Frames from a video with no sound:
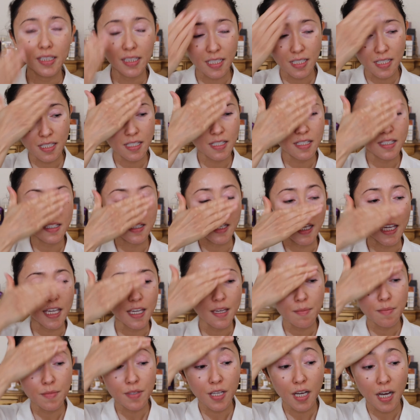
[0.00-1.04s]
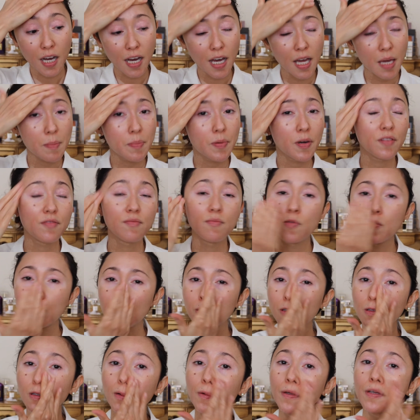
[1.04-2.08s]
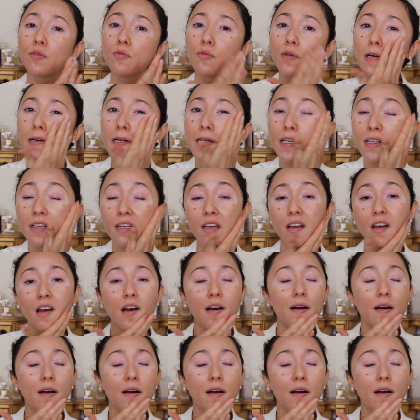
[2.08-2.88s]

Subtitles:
the same type of more glowy one,